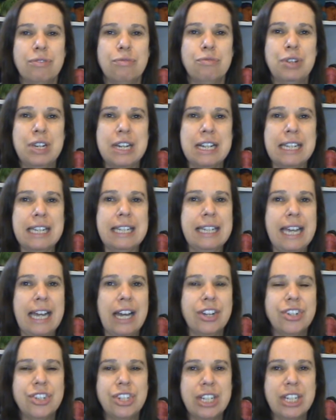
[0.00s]
really
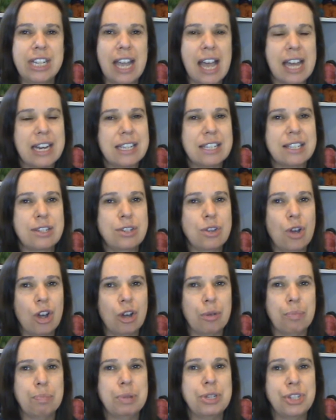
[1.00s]
loungy and is
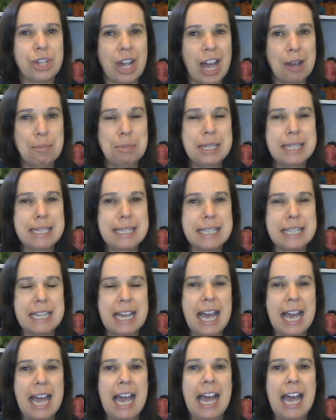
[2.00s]
not pajamas.